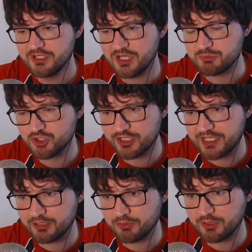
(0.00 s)
I'm sure
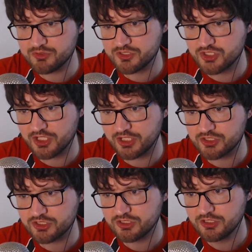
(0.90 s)
Kettlewell was in
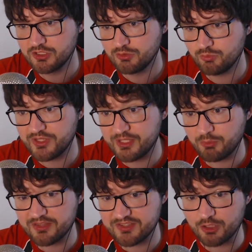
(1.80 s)
charge when they
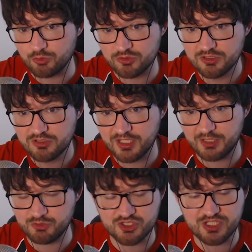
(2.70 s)
went down and he
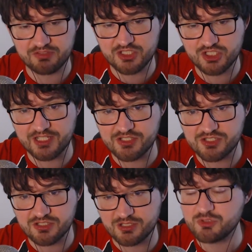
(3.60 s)
was just given a
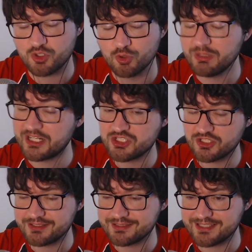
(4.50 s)
chance, and he was co-manager
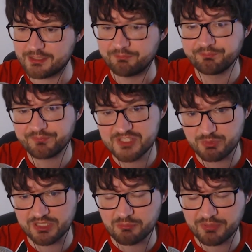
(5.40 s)
at the time to
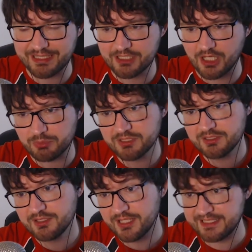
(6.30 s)
bring them back up,
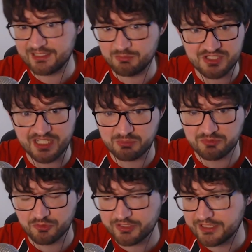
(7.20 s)
and then he was sacked
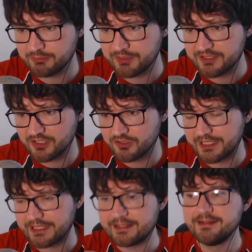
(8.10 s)
before they nearly went down
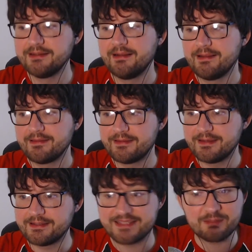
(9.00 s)
again.
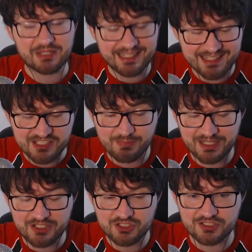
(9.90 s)
Derek McInnes
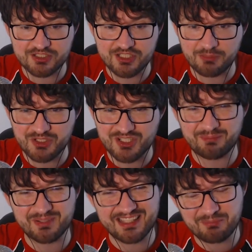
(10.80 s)
managed in the
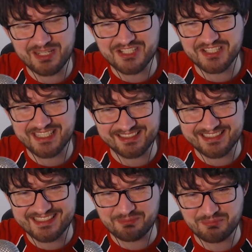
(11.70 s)
Championship, but that managed a
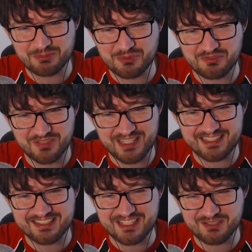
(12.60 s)
Killie team that was
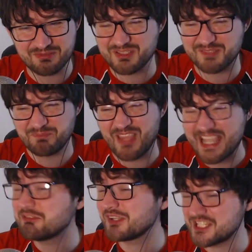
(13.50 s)
very
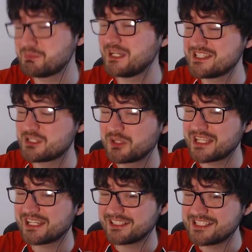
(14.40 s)
heavily expected to win that